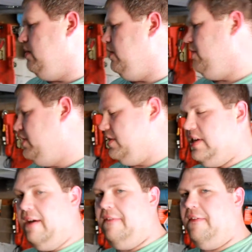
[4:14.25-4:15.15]
there is
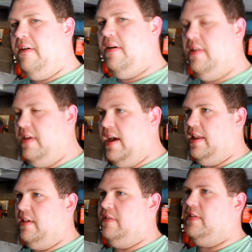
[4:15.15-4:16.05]
stuff
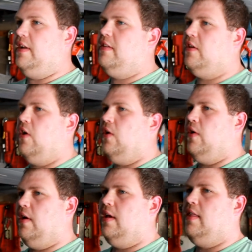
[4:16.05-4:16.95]
that is done to the
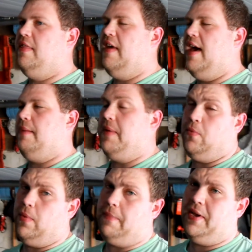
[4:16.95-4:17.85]
car that
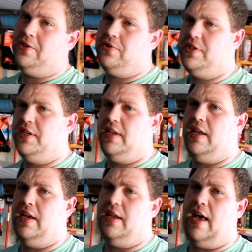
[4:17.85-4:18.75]
people might be interested
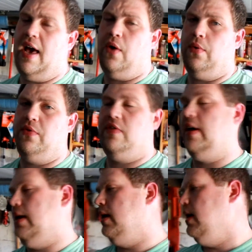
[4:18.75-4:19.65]
in how it was done.